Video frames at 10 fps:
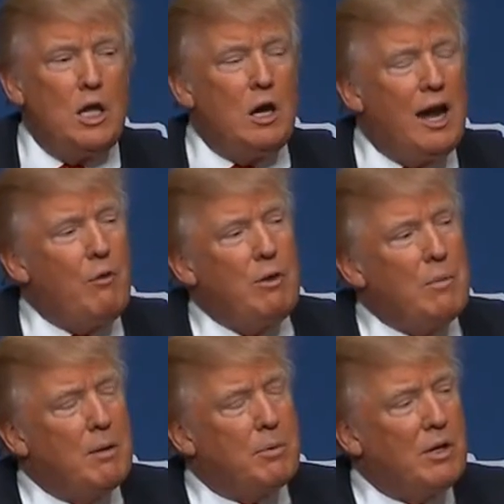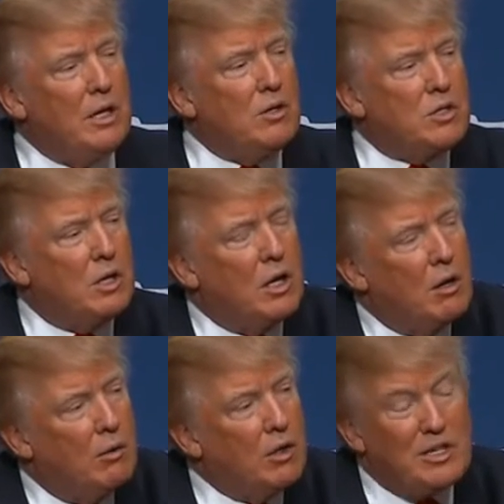You know, I remember years
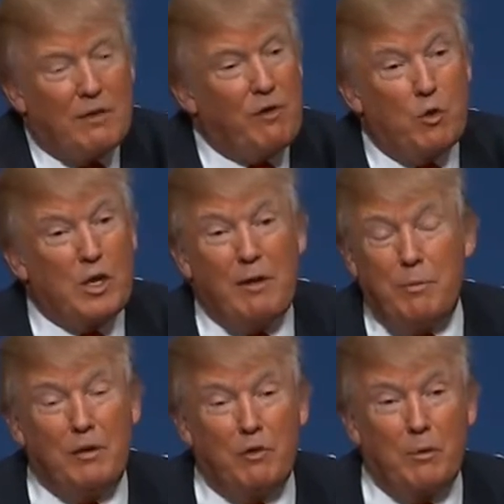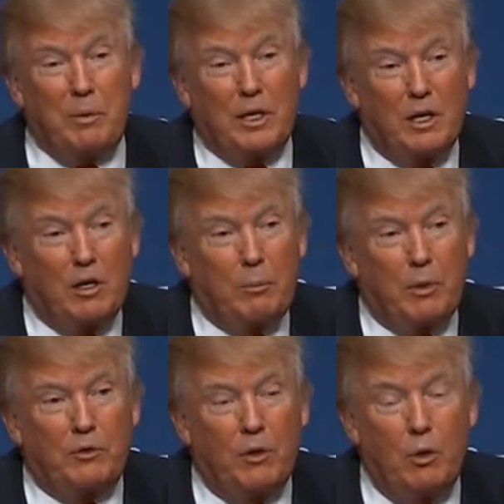ago, because I've been a very political
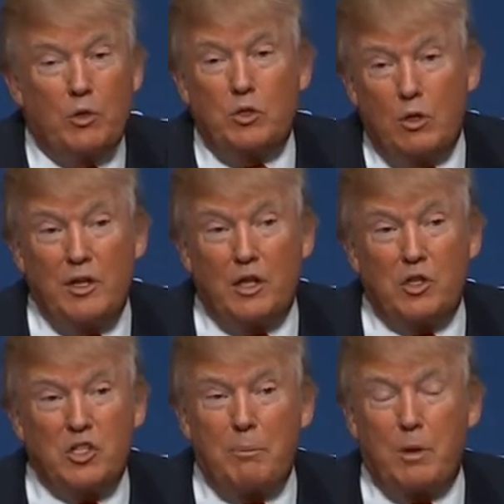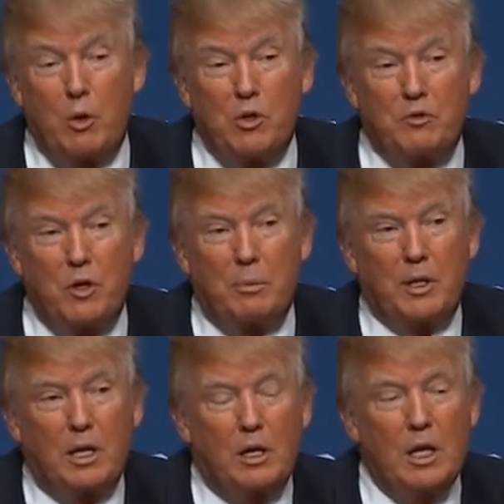person, always on the other side, but always very
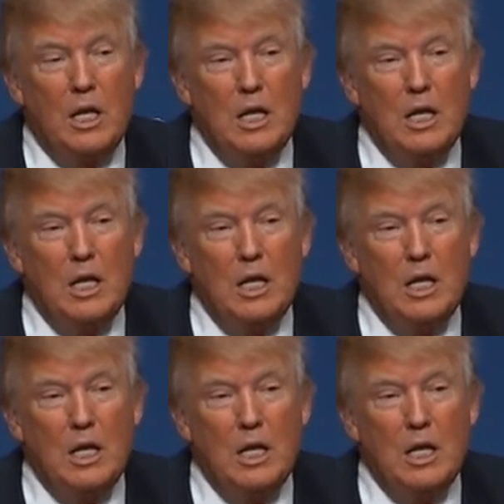political.